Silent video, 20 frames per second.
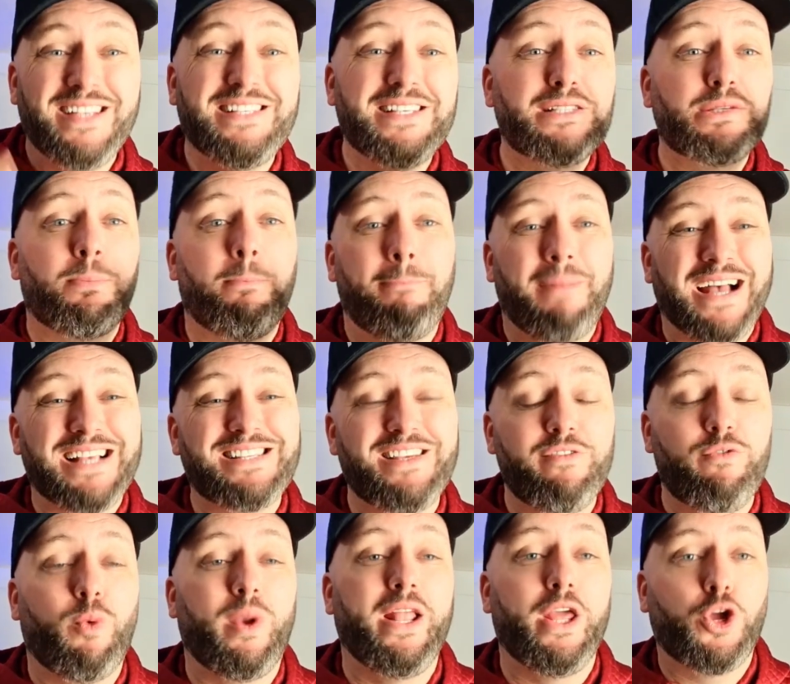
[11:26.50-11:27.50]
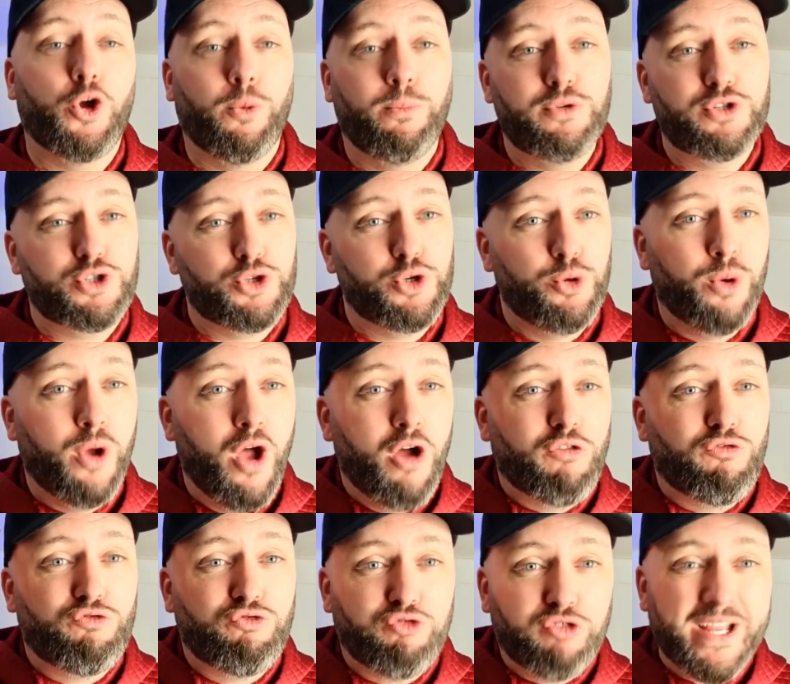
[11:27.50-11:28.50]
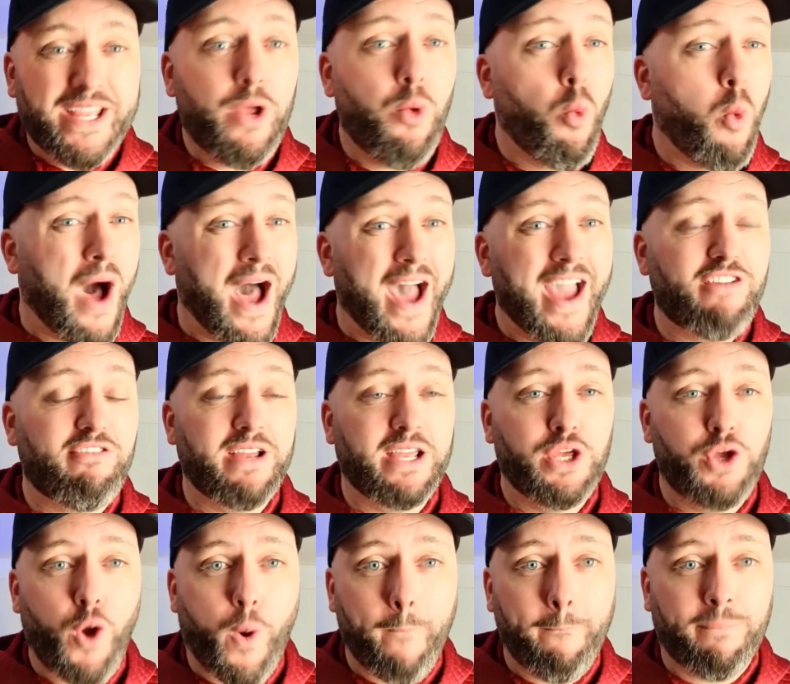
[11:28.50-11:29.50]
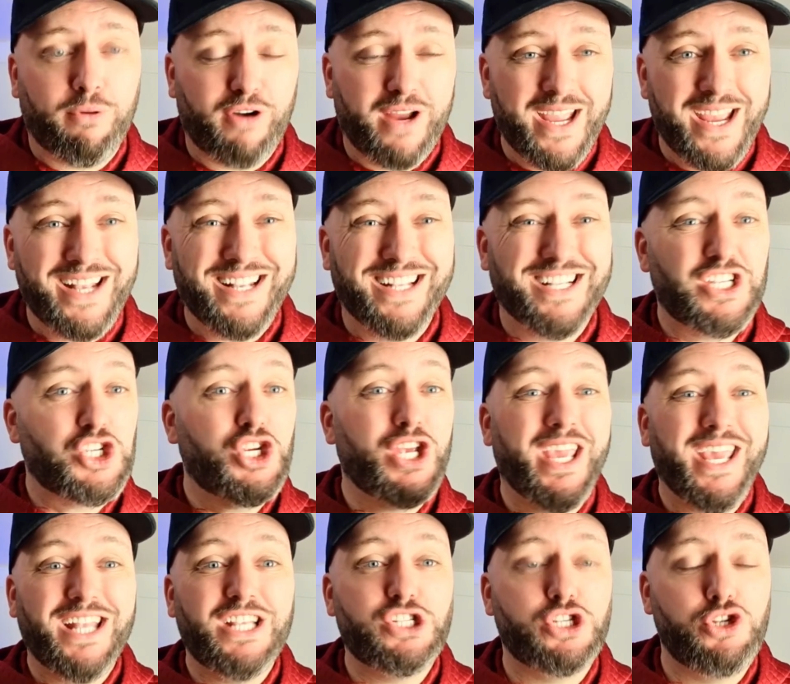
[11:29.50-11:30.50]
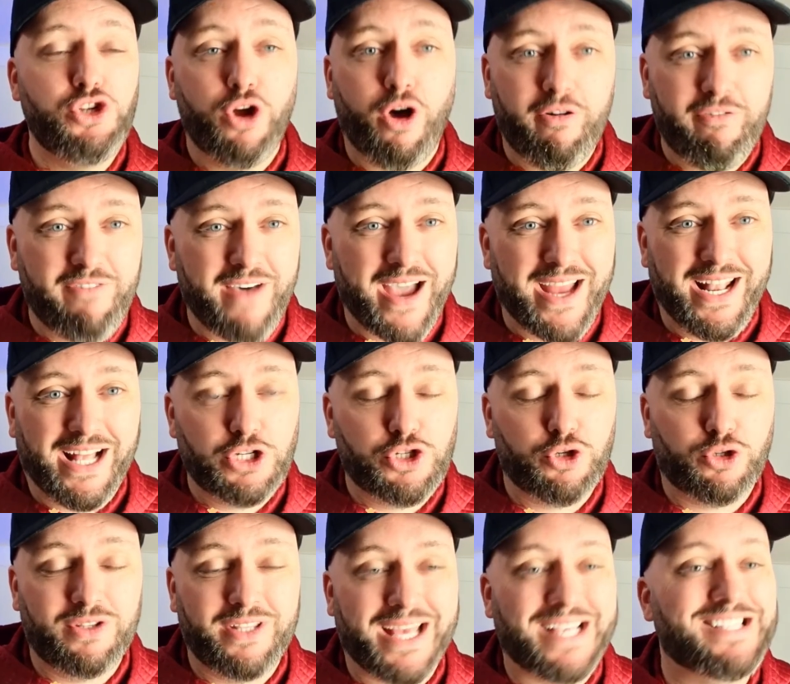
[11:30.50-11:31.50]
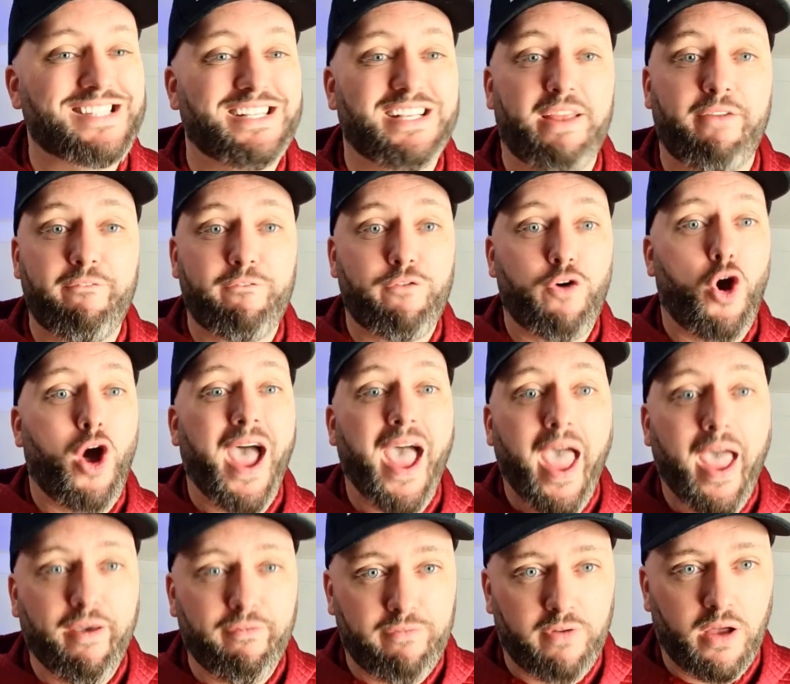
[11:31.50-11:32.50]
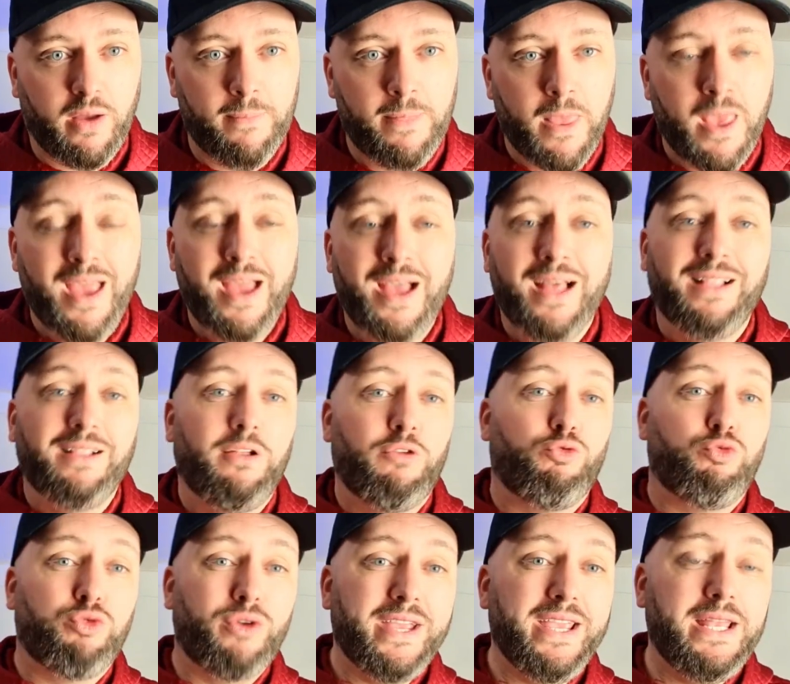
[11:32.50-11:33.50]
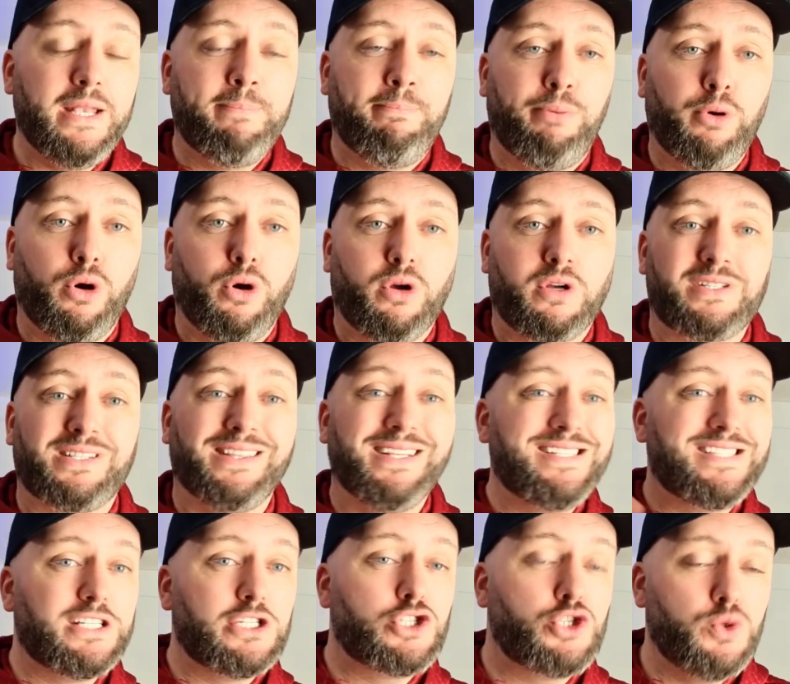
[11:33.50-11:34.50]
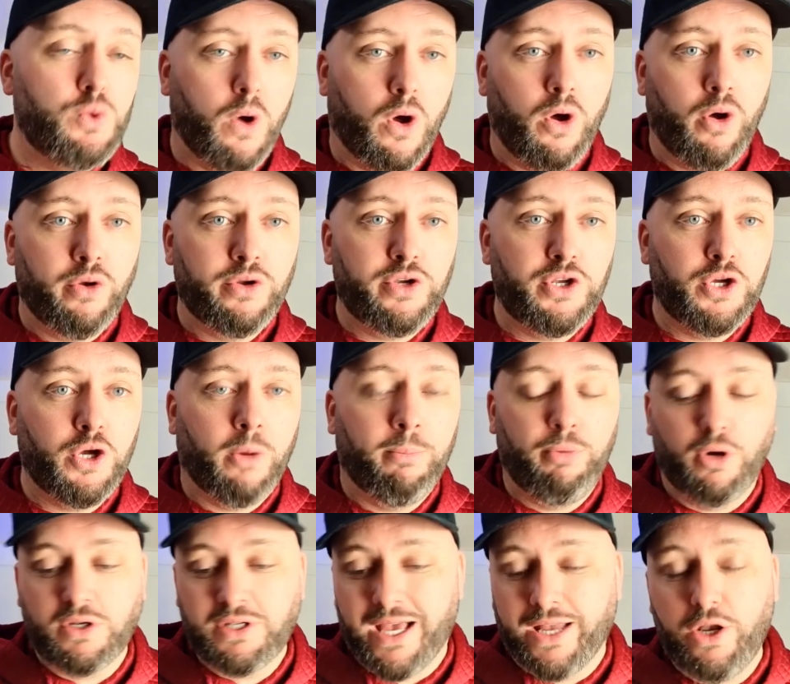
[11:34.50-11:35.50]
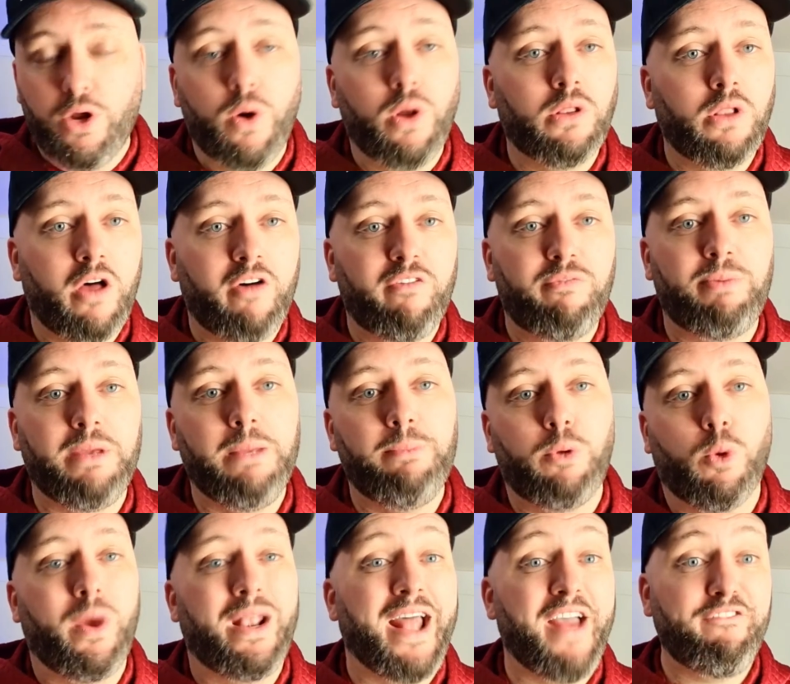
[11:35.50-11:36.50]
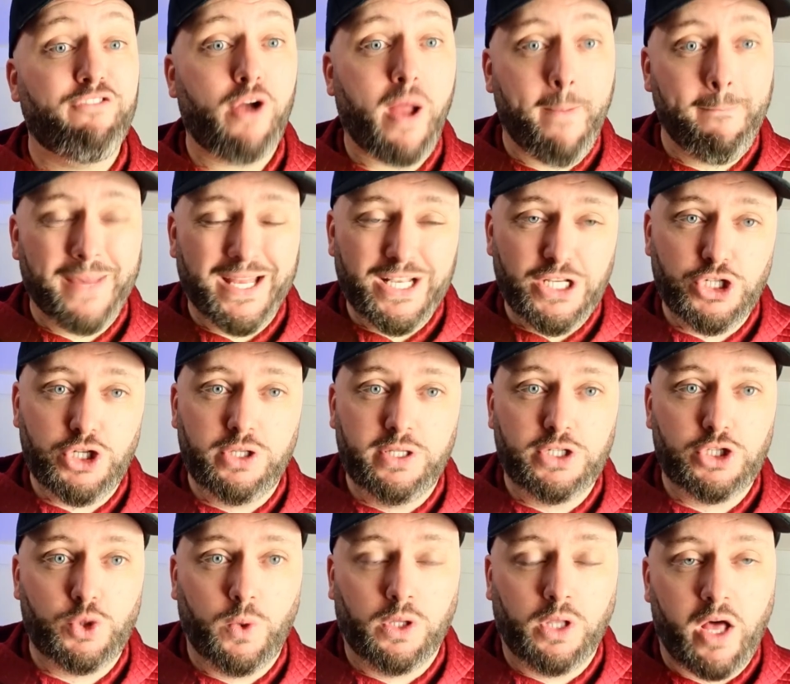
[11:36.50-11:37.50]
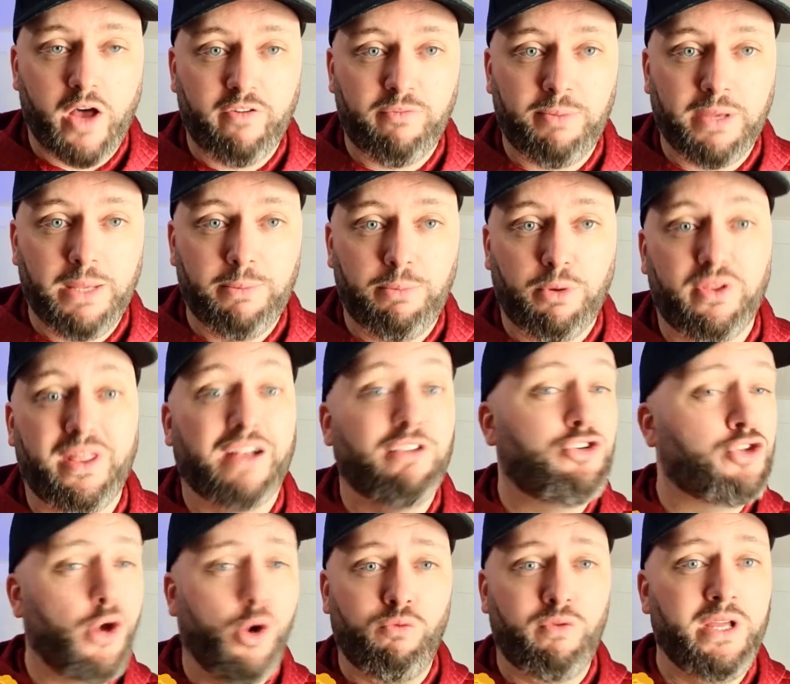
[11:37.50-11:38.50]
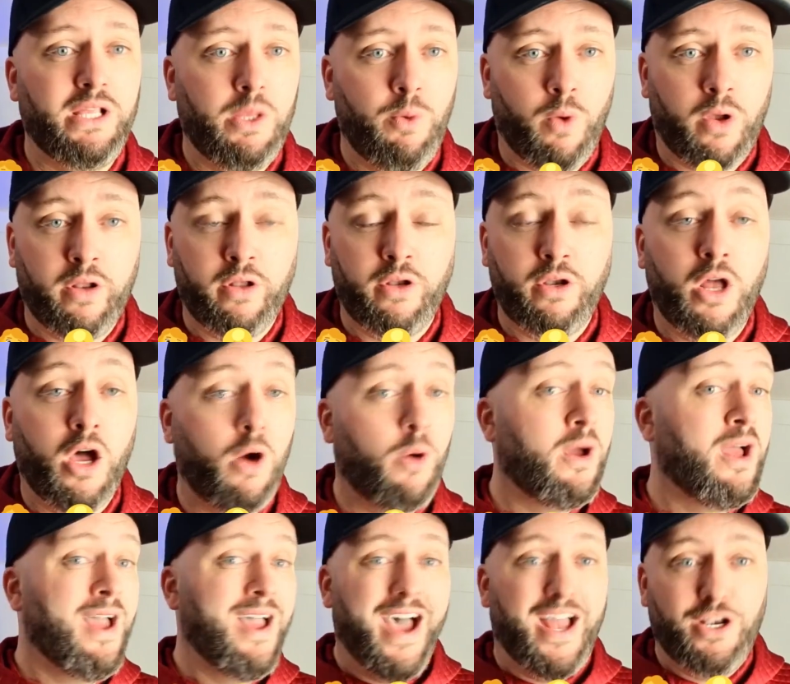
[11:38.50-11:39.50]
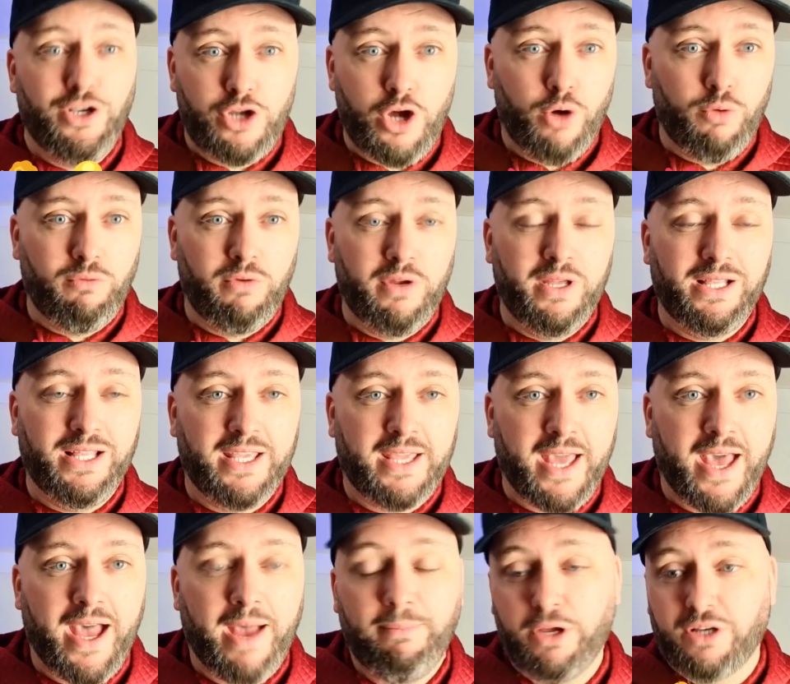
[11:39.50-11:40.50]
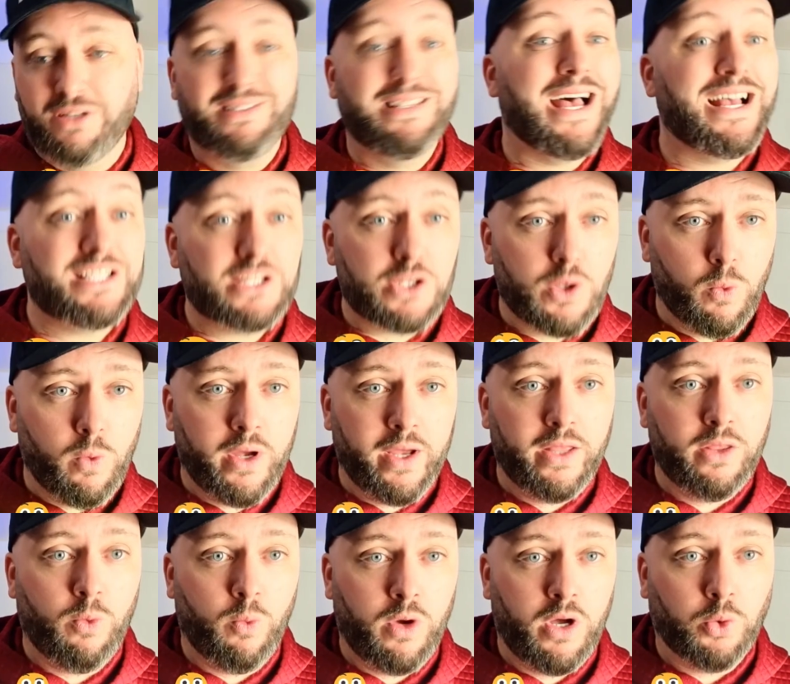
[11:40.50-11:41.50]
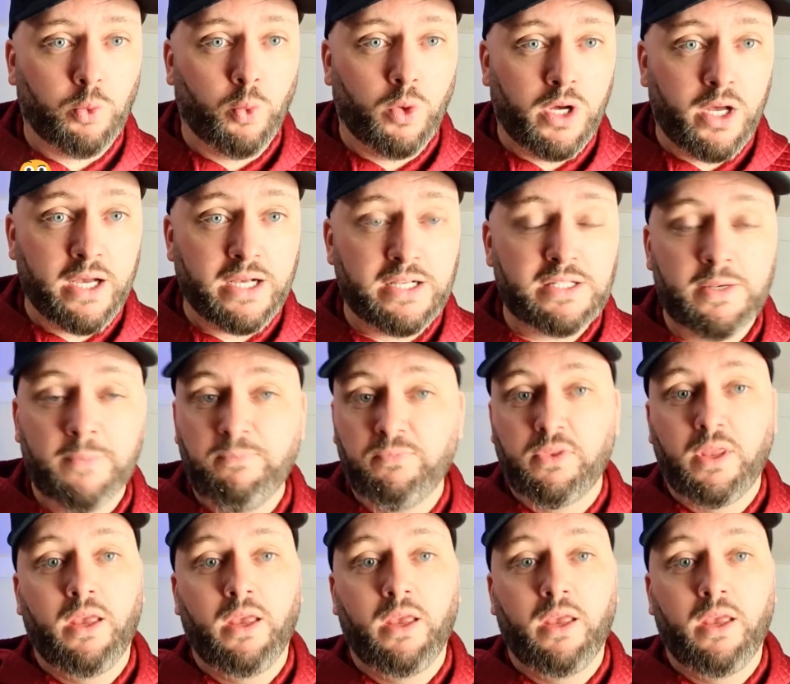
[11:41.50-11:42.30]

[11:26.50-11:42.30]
This is massive when it comes to rewiring your brain and changing your financial destiny forever. Read books, listen to audiobooks. I know a lot of people, whenever I mention this to a lot of people that don't really want to know and don't really care because that's the way the world works.